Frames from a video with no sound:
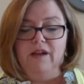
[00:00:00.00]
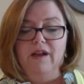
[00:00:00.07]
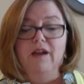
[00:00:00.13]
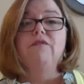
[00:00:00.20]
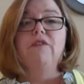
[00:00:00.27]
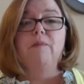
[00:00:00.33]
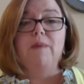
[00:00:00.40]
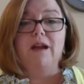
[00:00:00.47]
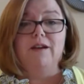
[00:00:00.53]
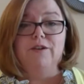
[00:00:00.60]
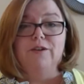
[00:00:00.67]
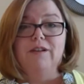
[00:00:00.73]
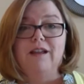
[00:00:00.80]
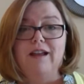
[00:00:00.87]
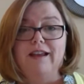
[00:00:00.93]
from
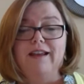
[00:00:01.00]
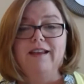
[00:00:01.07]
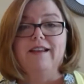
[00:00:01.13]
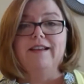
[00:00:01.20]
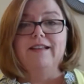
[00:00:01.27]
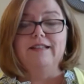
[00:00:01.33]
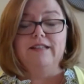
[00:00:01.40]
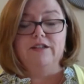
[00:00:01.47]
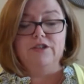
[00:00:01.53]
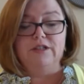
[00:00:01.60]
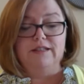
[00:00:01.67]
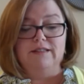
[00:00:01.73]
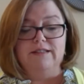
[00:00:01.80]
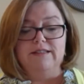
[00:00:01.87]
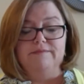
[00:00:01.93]
underlying
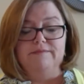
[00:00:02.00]
conditions.